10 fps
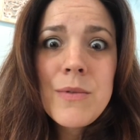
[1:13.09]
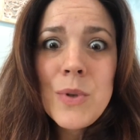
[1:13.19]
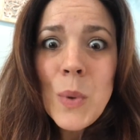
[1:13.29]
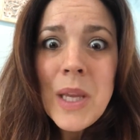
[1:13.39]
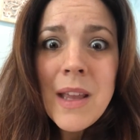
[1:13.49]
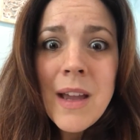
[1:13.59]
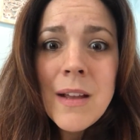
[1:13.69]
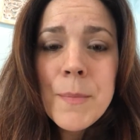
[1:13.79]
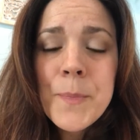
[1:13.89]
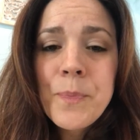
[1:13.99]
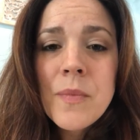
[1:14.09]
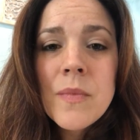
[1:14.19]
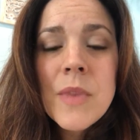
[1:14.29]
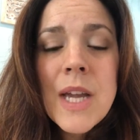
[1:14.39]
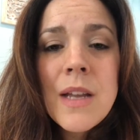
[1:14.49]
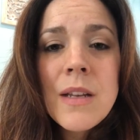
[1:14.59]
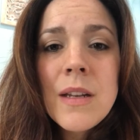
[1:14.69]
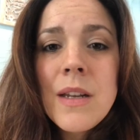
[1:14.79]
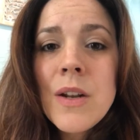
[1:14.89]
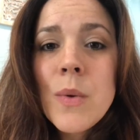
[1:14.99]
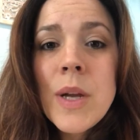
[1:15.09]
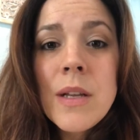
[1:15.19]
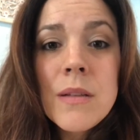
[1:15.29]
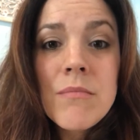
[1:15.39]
doing that, then you know what?